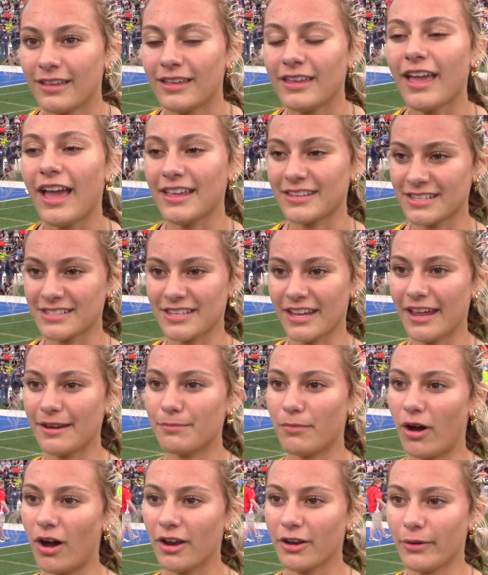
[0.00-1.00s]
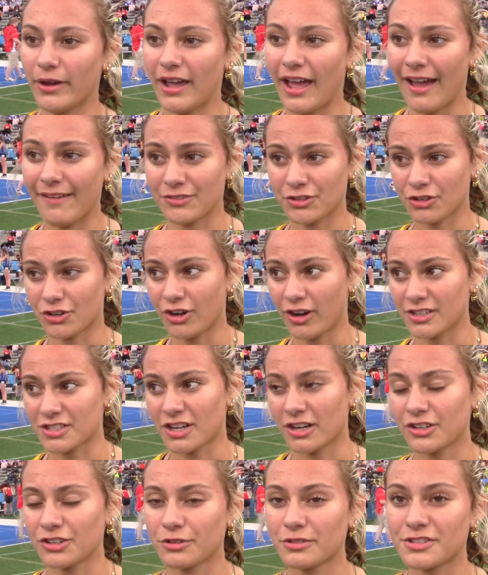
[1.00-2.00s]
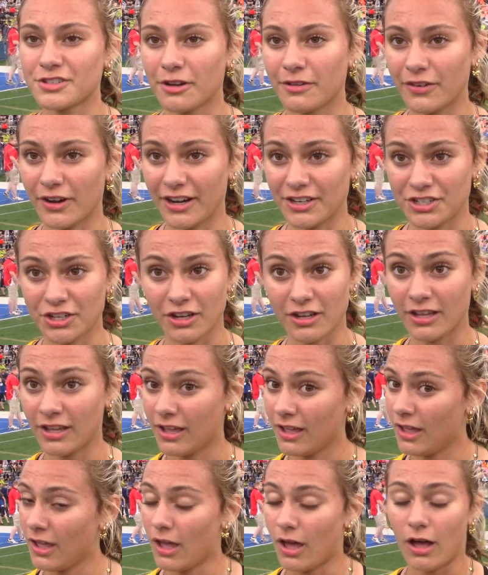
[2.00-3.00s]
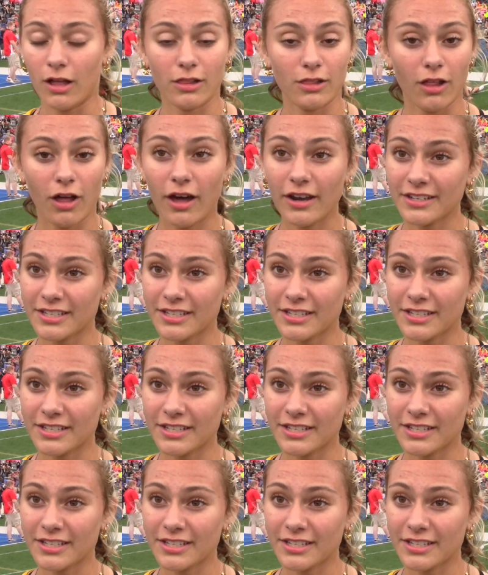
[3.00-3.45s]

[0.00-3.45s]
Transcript: Yeah, since I had mono after cross country was over, I took a lot of